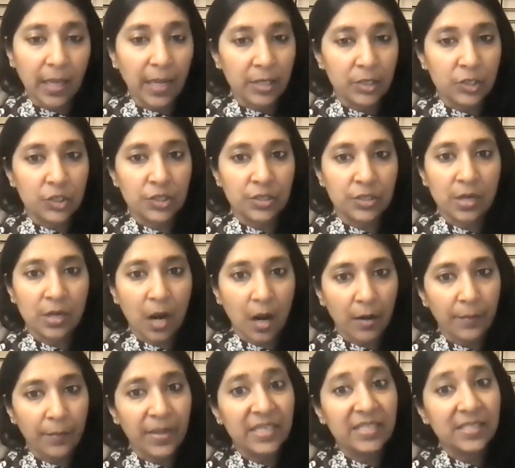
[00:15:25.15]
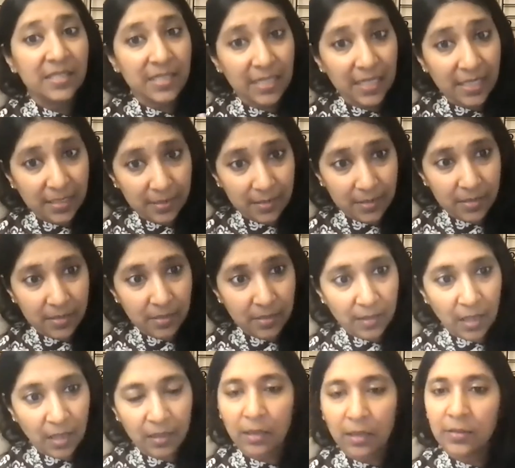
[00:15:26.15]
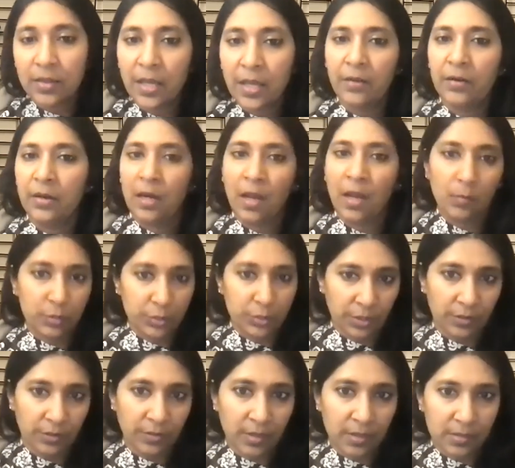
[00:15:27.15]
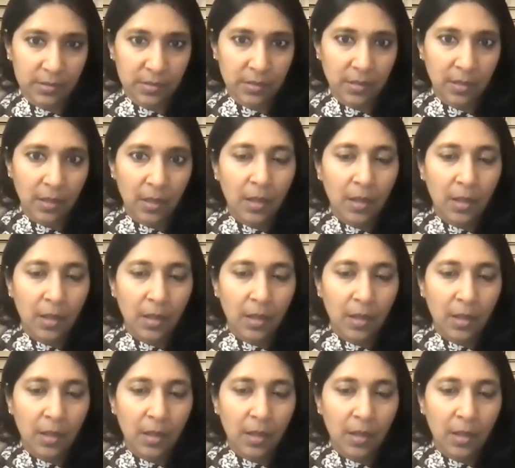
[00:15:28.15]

ancient karmic seeds that are there in our chakras.